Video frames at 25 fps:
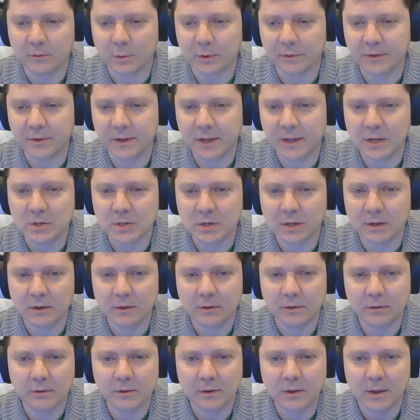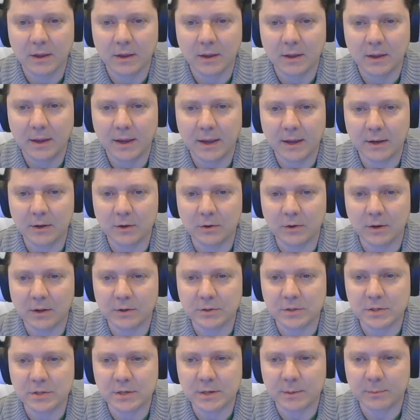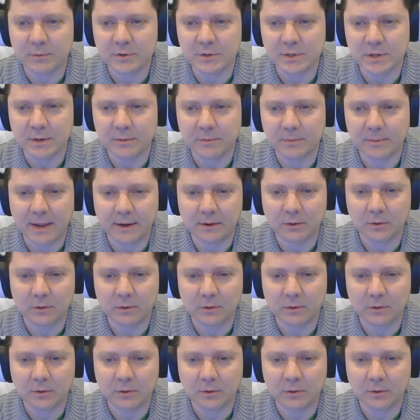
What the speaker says: fortifications, and your knowledge ship purchase tactical